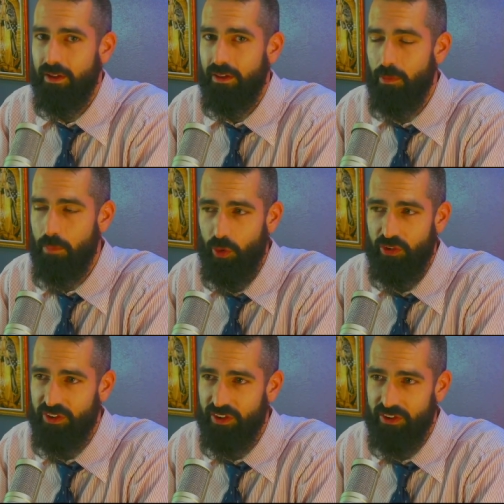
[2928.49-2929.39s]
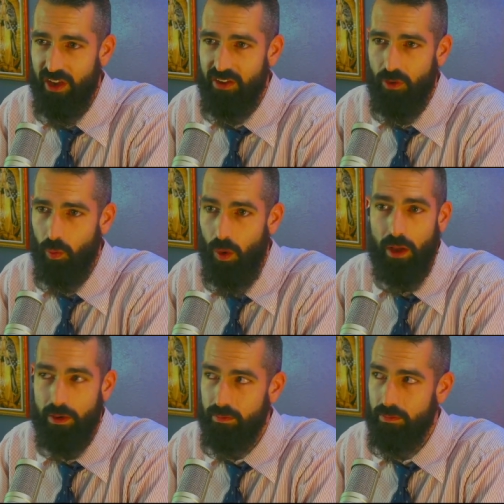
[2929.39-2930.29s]
the most successful
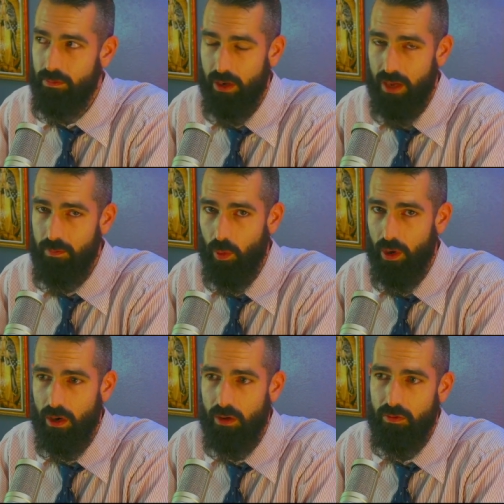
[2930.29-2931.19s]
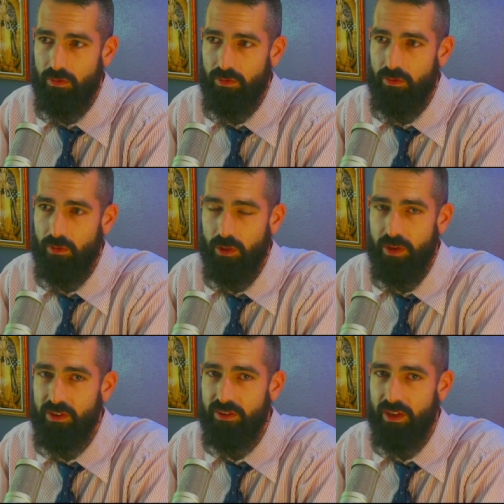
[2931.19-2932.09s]
one that I'm aware of for the
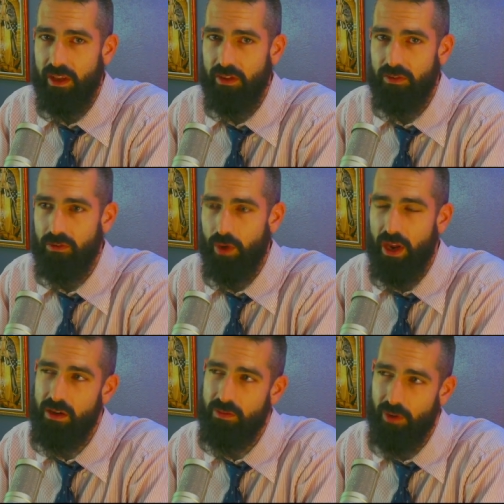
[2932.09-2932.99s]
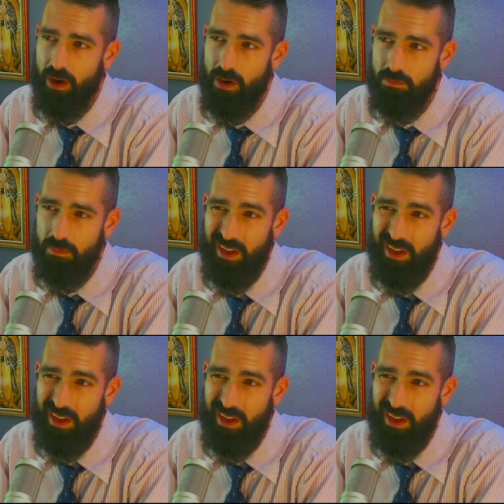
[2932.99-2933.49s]
Byzantines reigned from